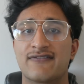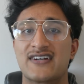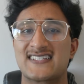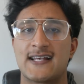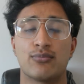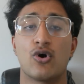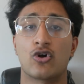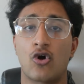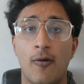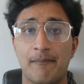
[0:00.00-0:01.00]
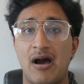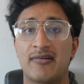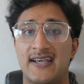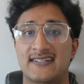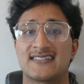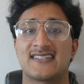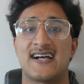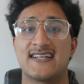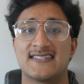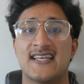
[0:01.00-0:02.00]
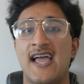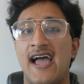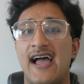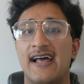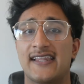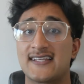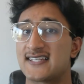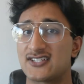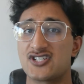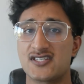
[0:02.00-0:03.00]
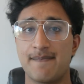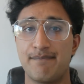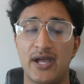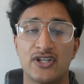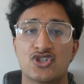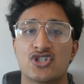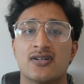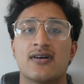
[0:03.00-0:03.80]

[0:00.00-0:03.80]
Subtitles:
for example, a compound exercise such as the bench.